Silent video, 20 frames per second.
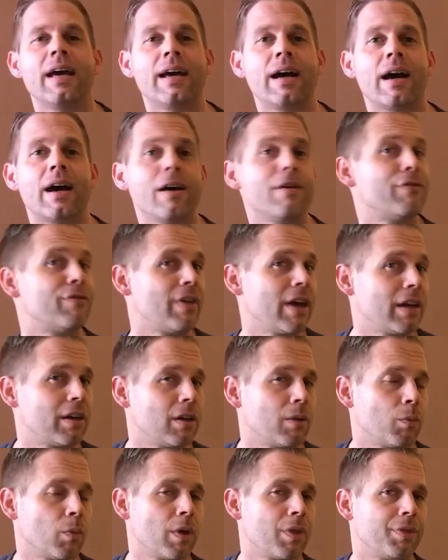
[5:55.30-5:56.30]
AI fed
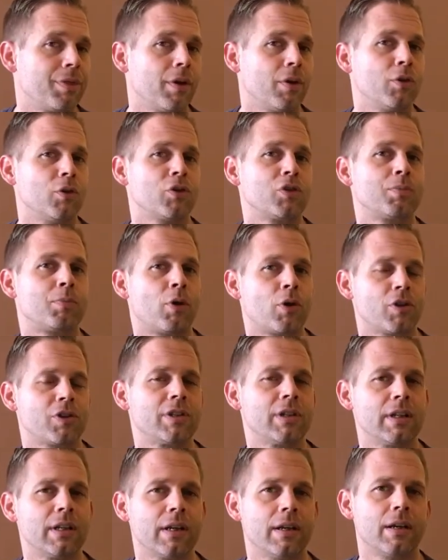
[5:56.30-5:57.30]
with those
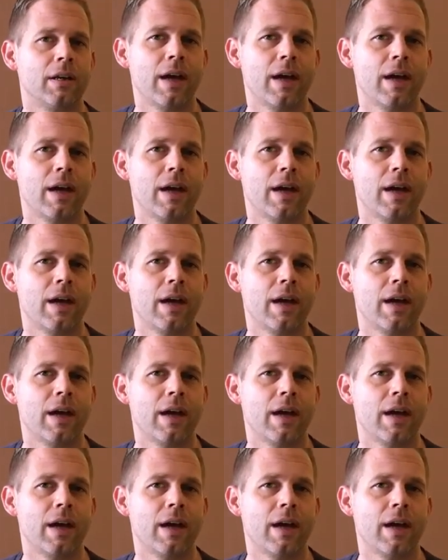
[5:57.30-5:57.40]
personal